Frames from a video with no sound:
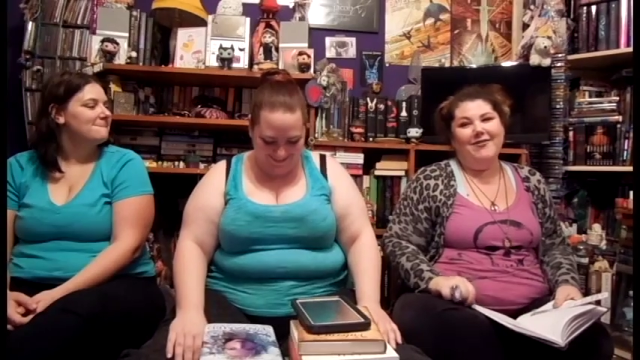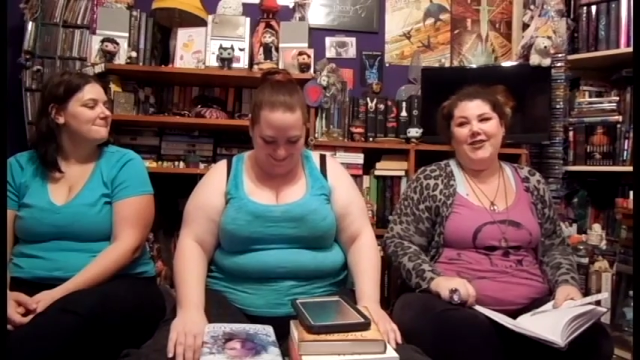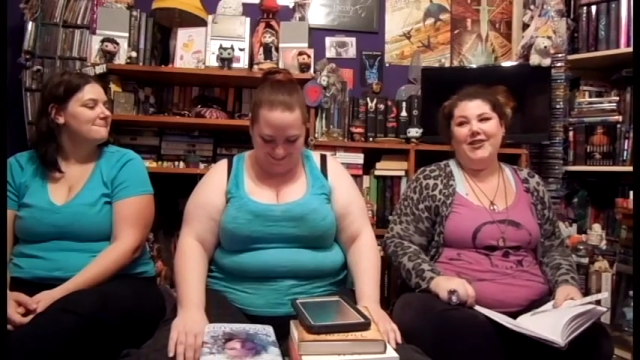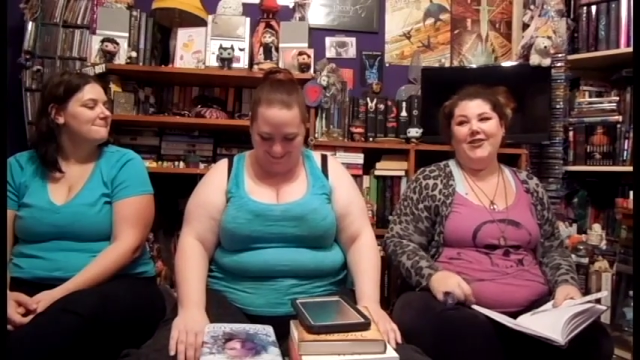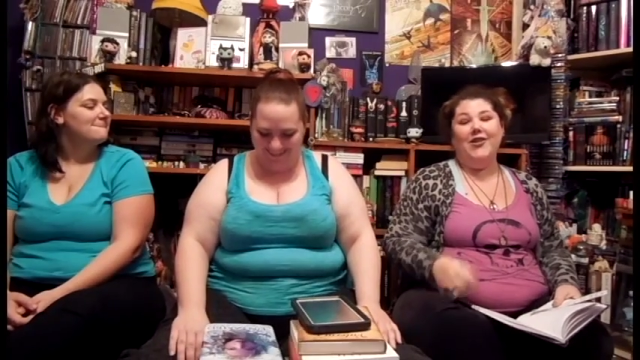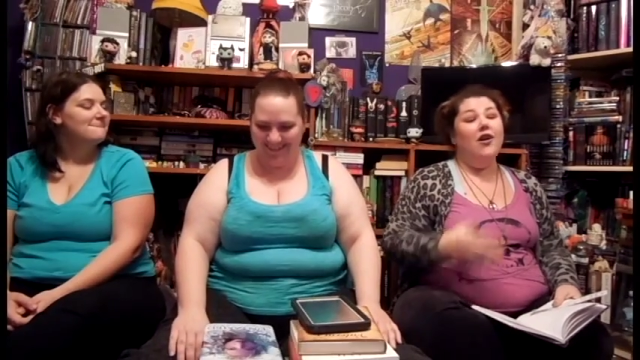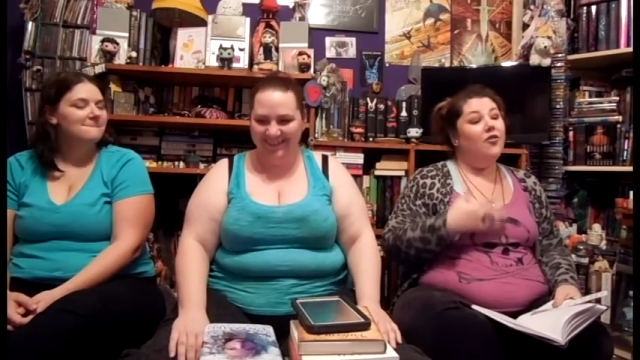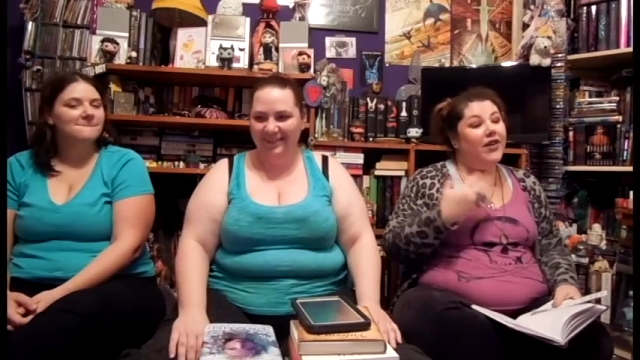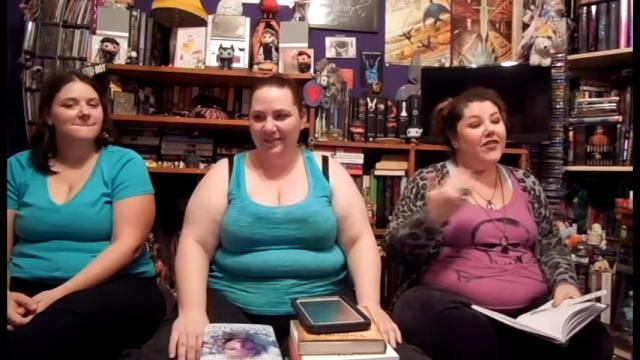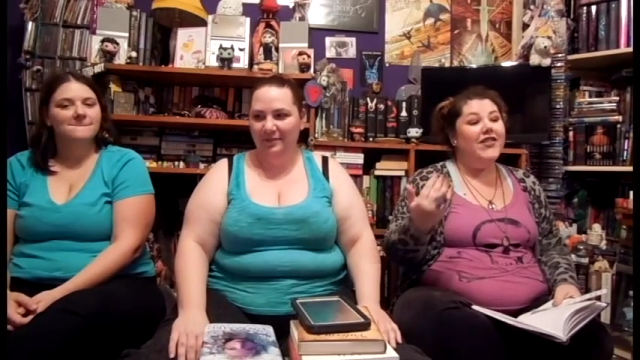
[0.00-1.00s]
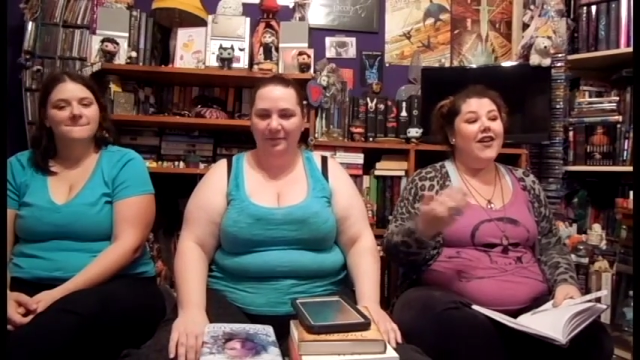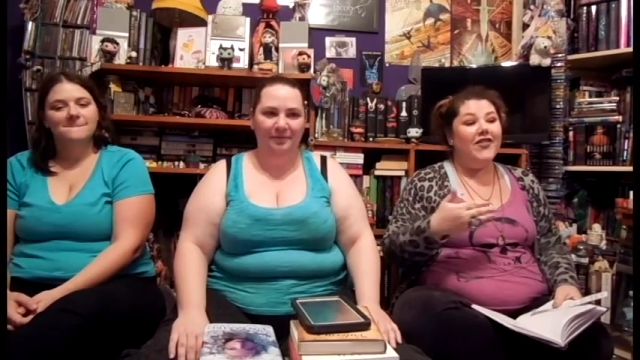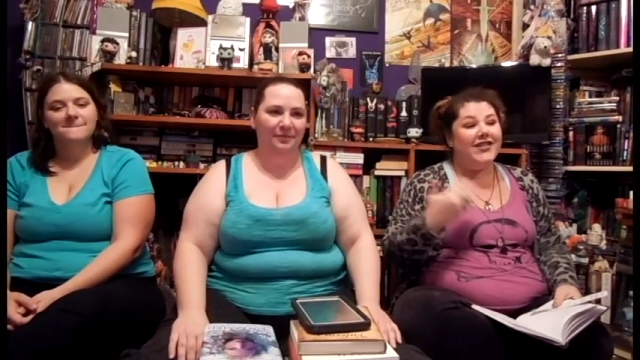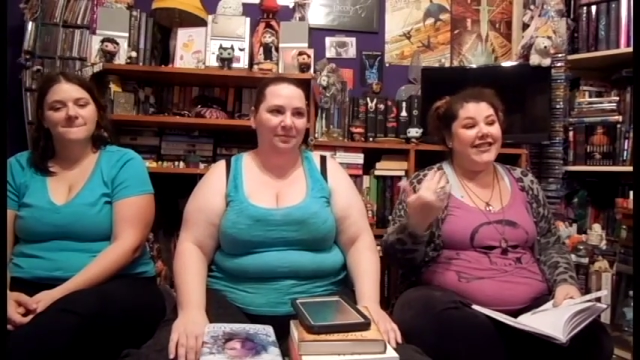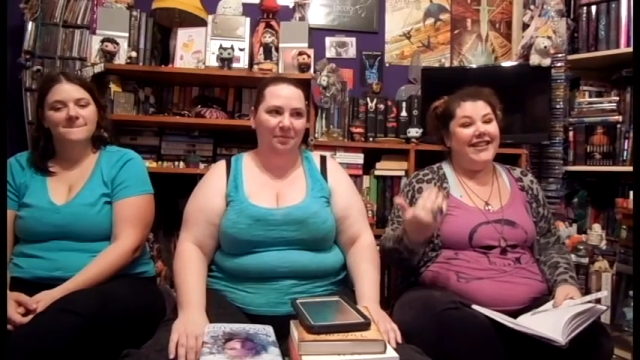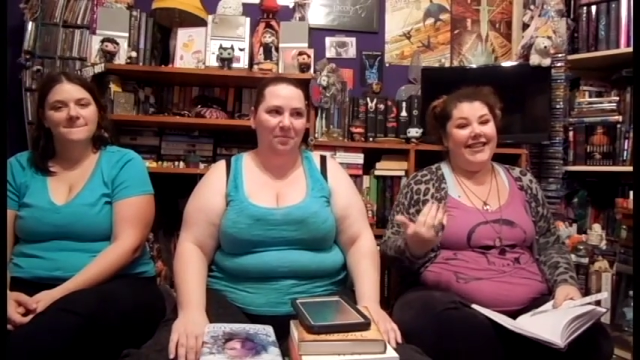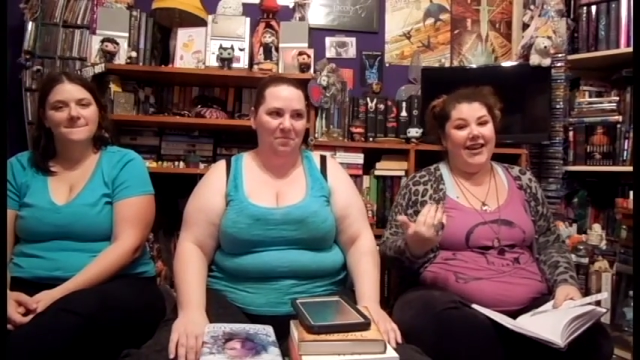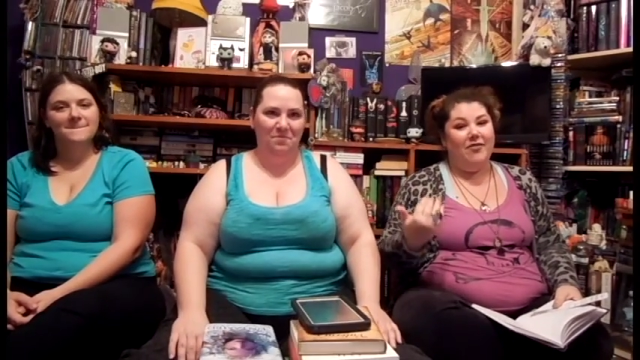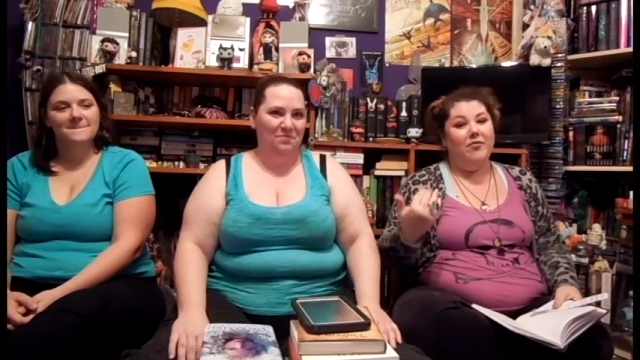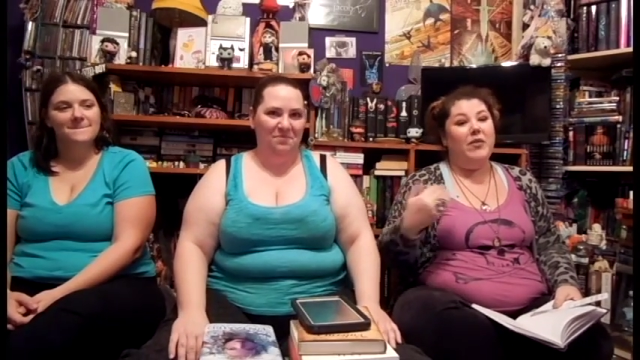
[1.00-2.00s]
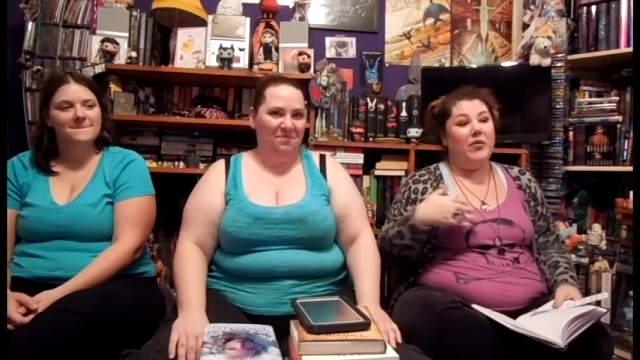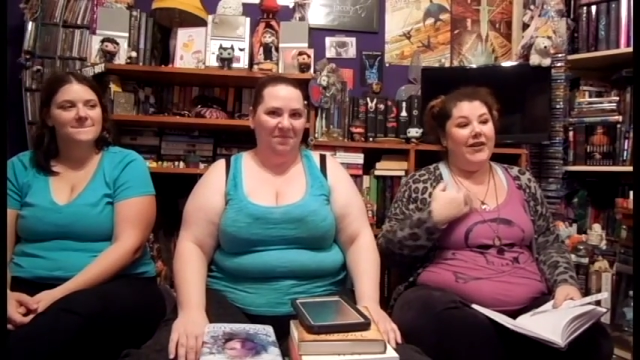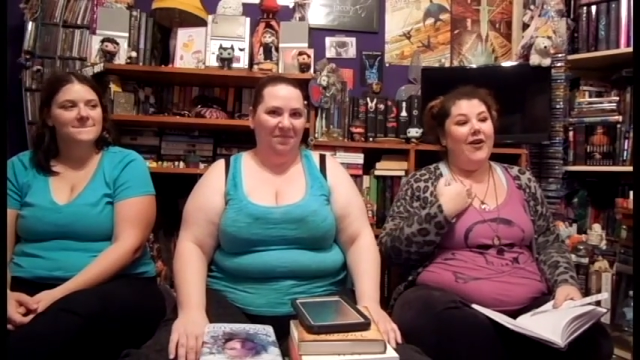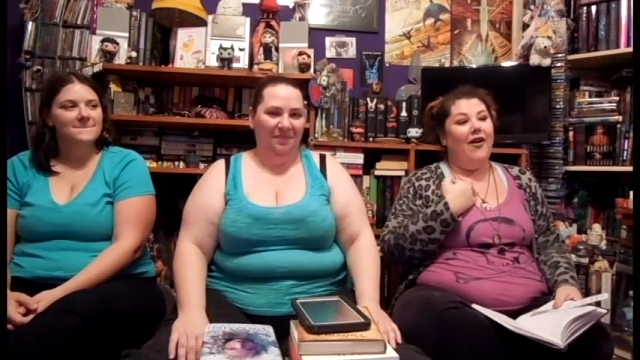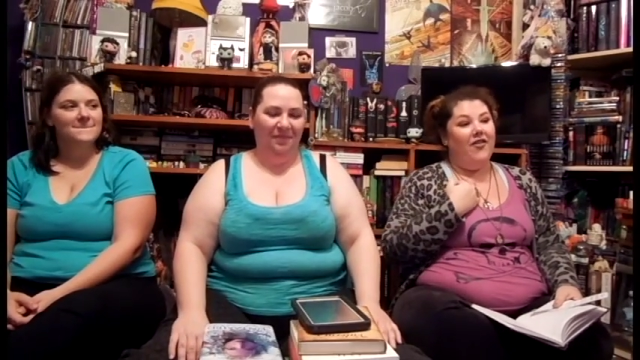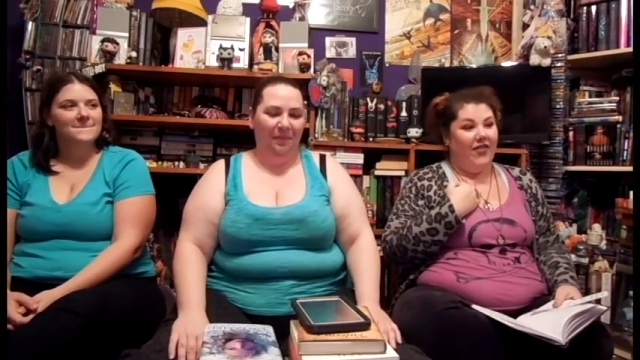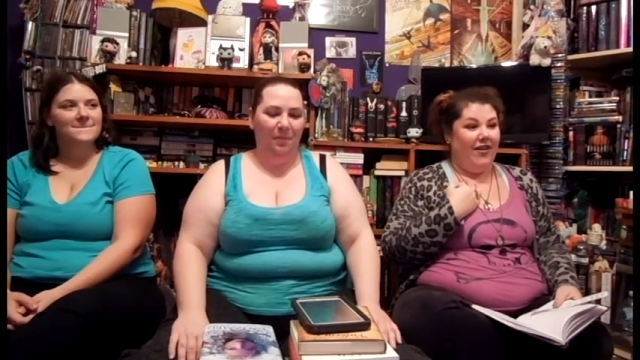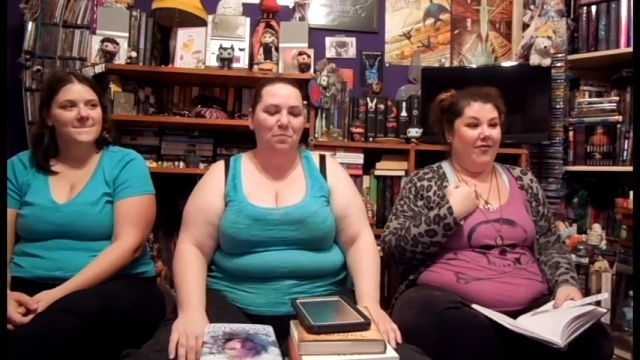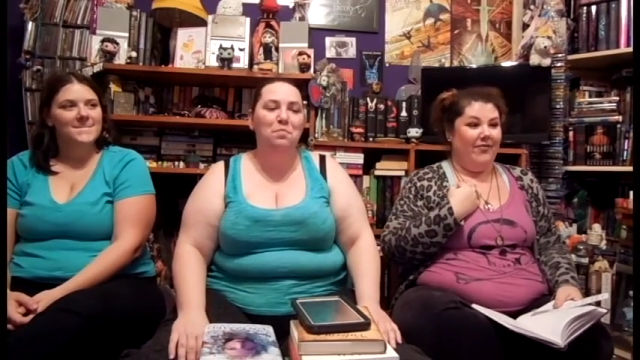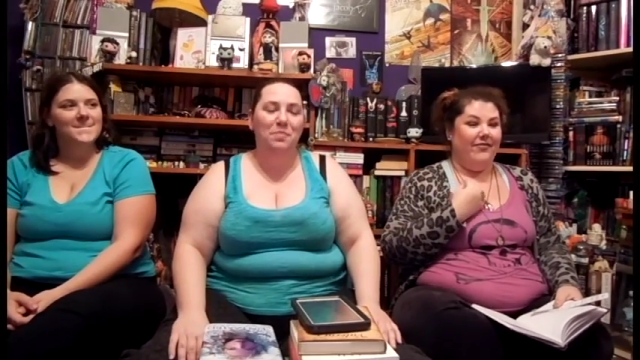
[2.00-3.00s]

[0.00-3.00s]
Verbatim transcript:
Speaker 1: them too. We've never seen them, but we know of them.